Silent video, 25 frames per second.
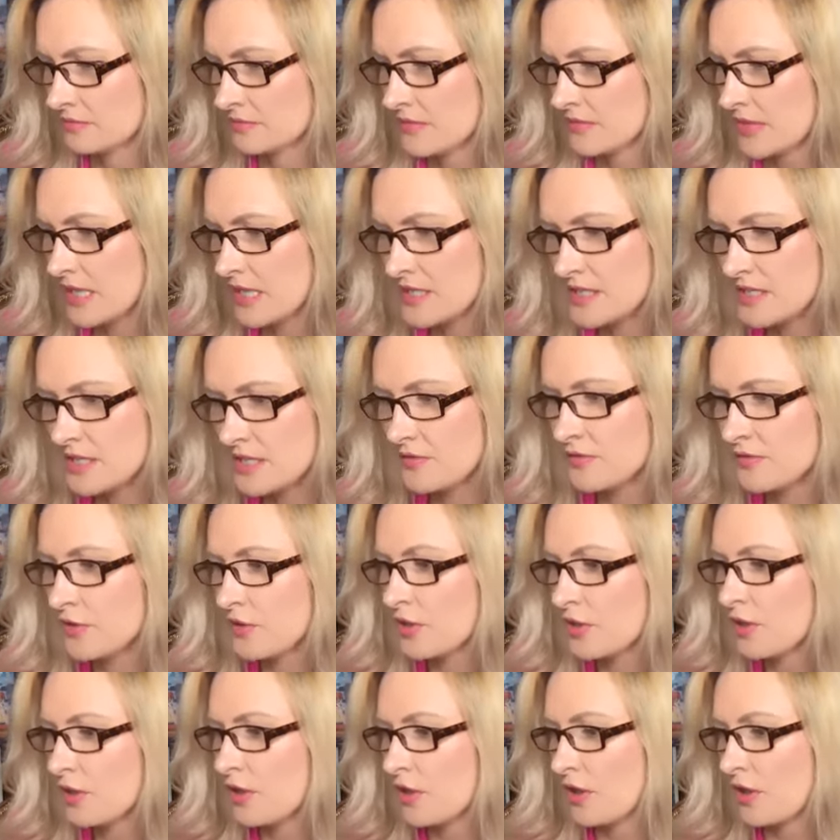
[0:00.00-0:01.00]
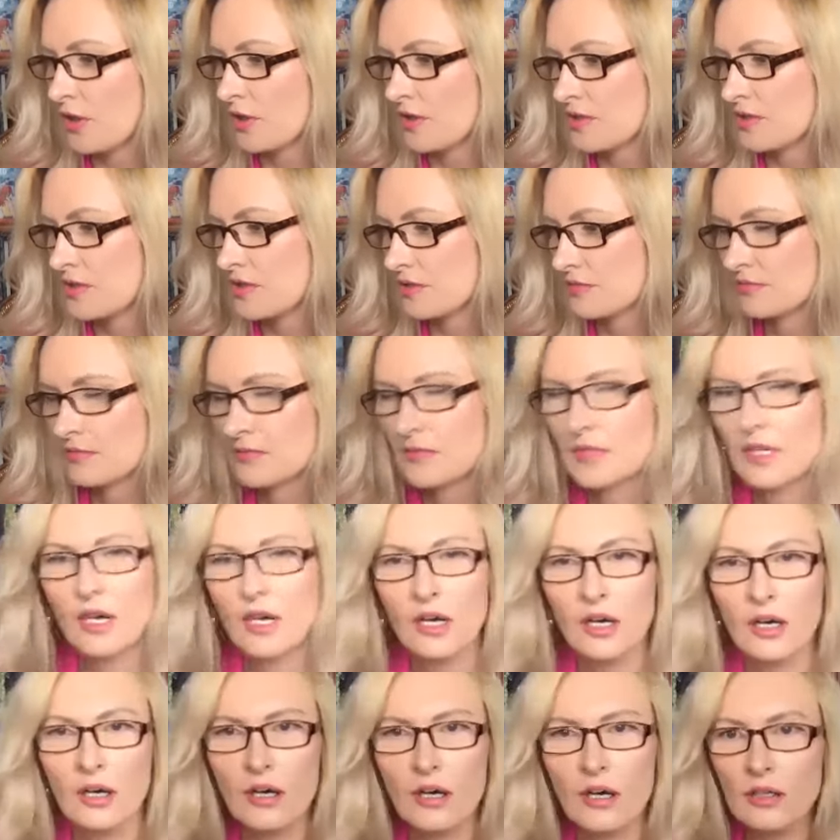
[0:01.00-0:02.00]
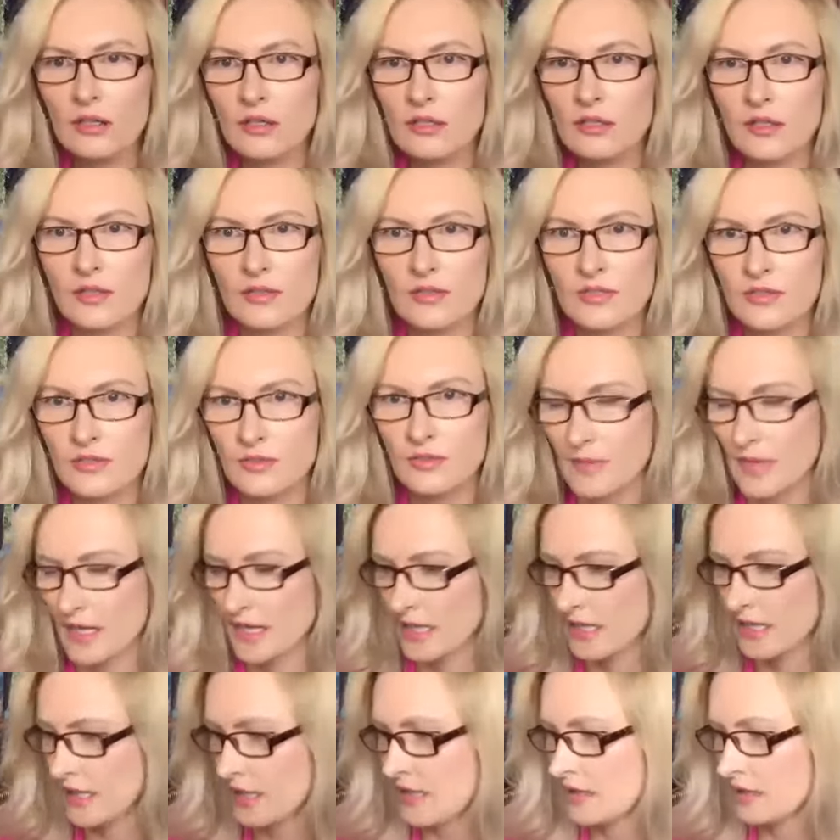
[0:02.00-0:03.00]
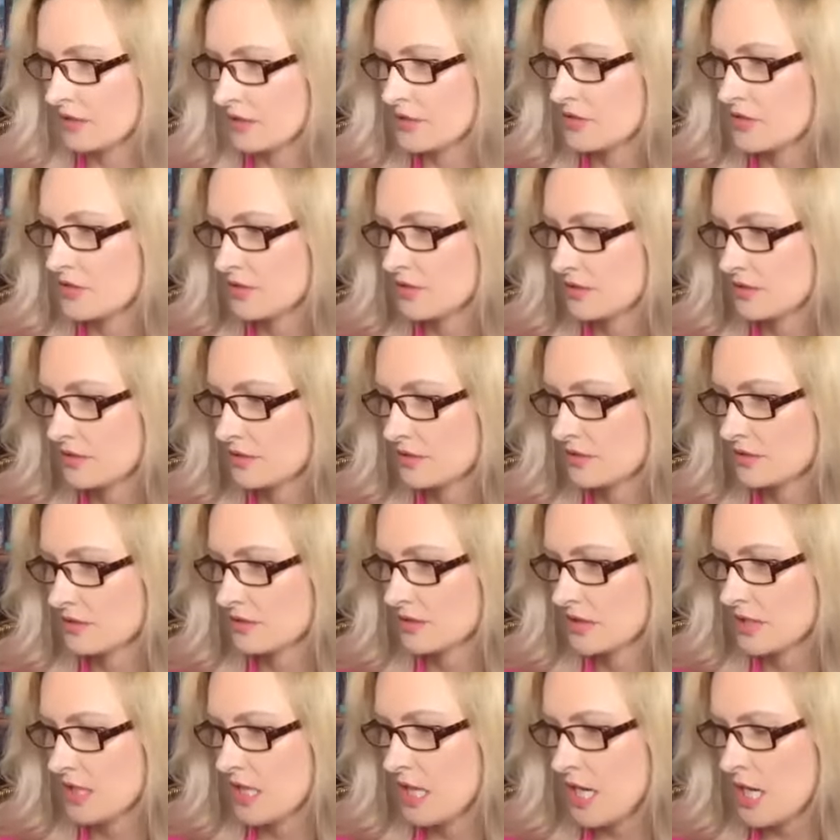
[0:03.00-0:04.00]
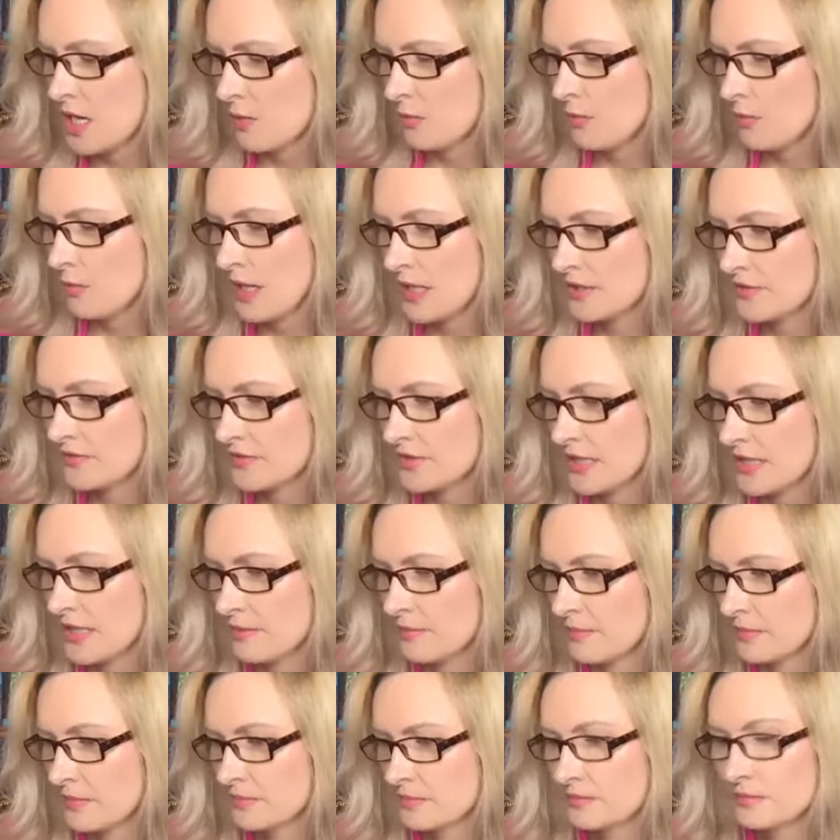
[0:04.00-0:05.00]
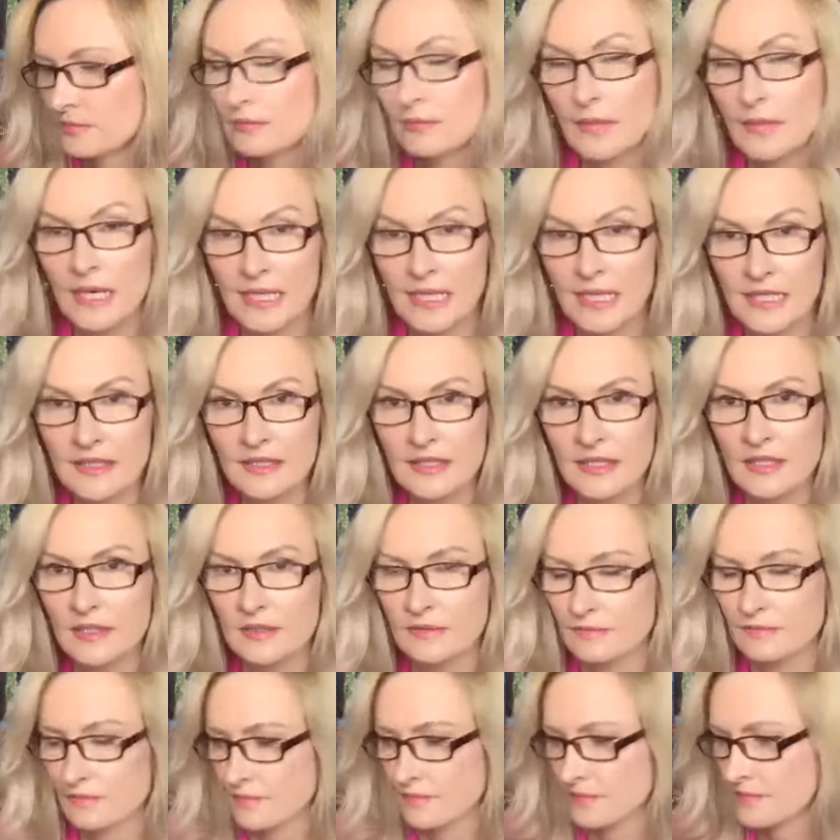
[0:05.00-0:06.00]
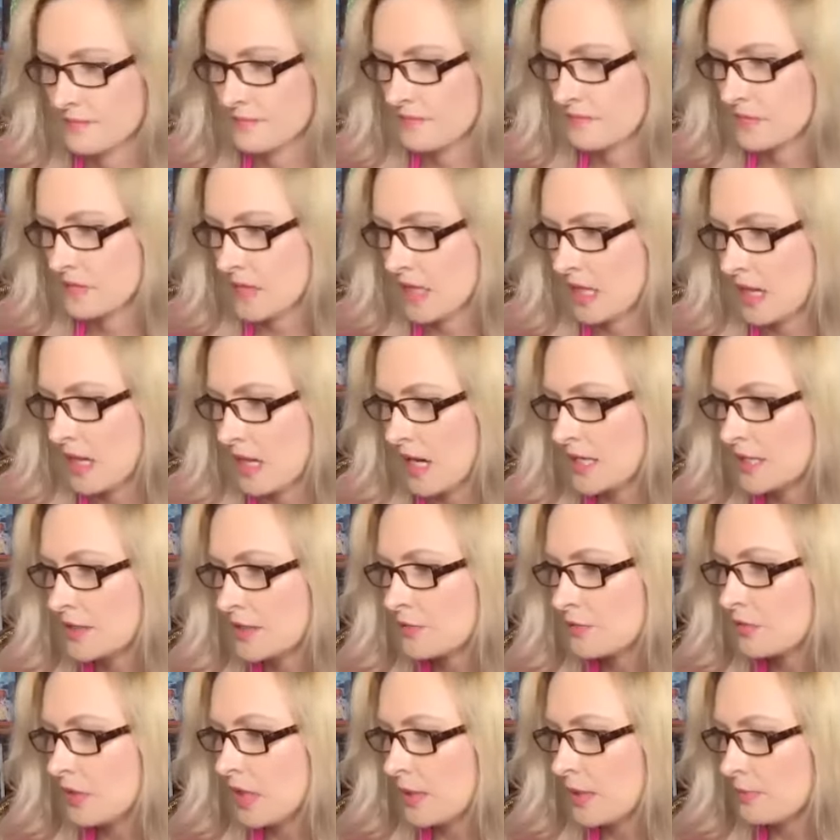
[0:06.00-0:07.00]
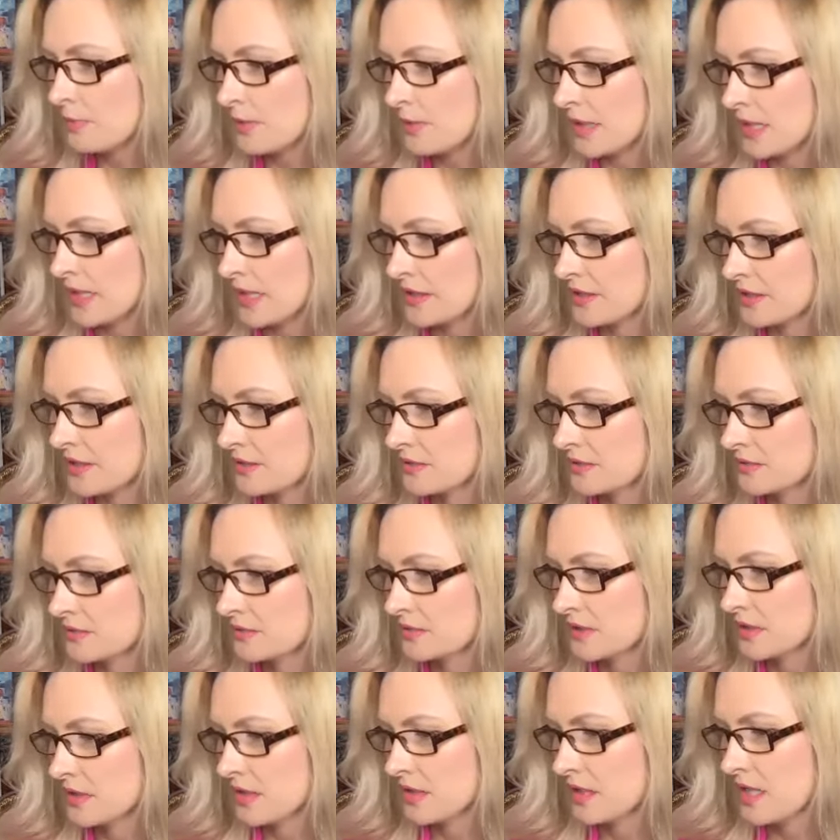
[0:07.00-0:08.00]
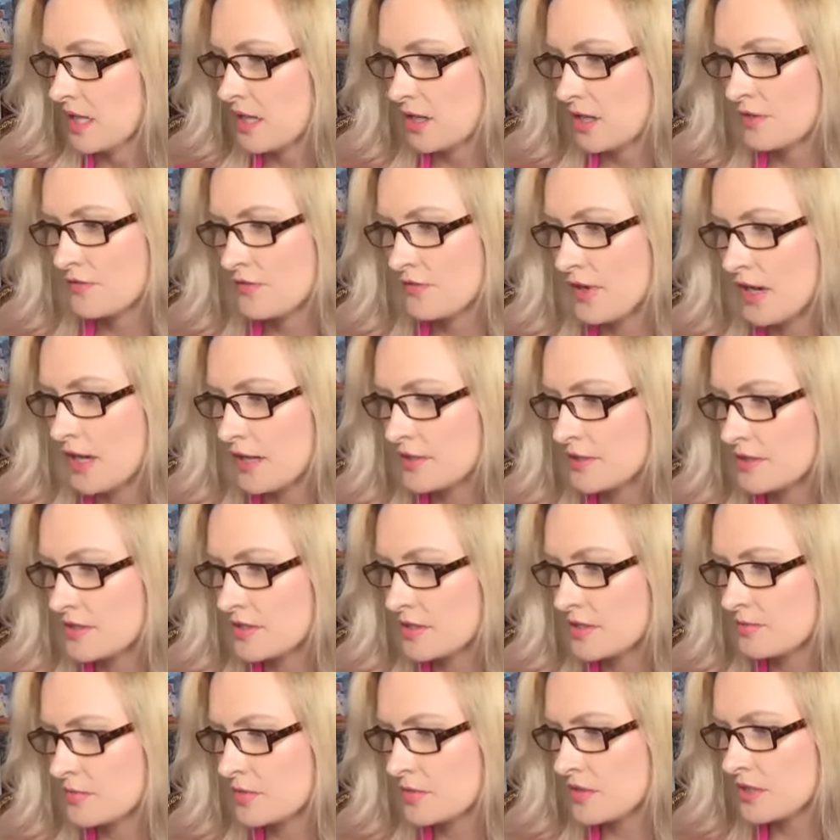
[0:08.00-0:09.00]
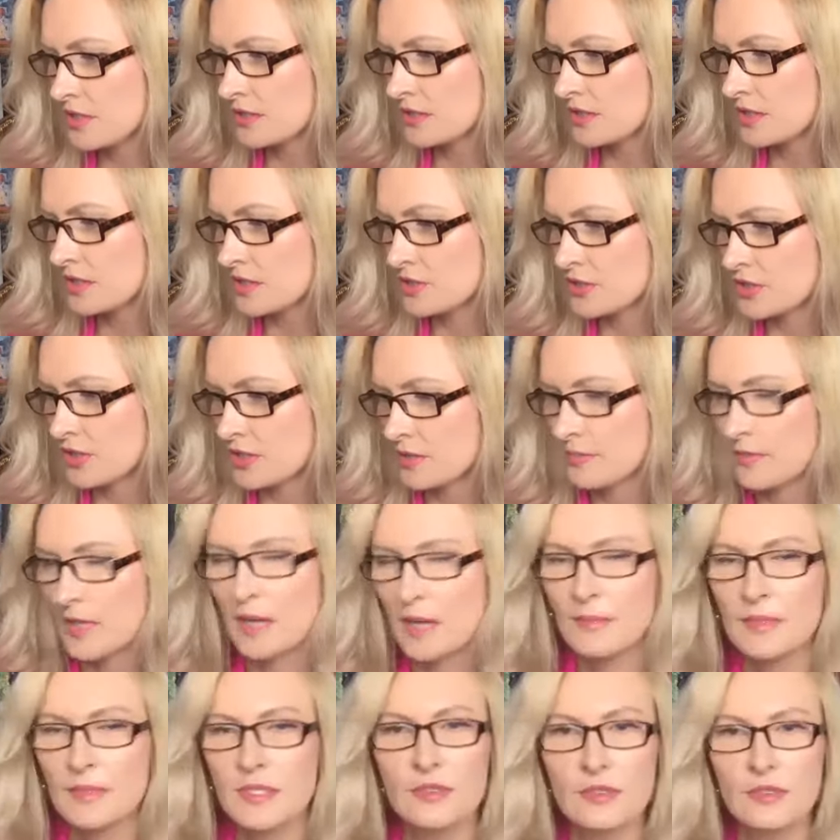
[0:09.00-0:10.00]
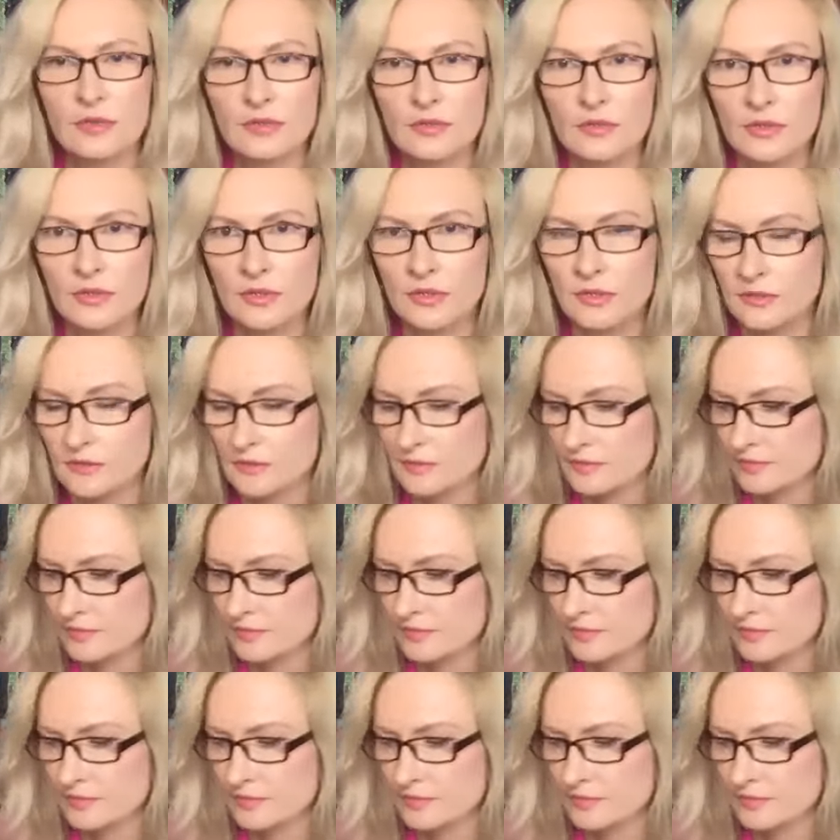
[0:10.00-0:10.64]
I see four girls, all close to my age. One of them, Maida, I grew up with. Her father is a music teacher in Mama's school.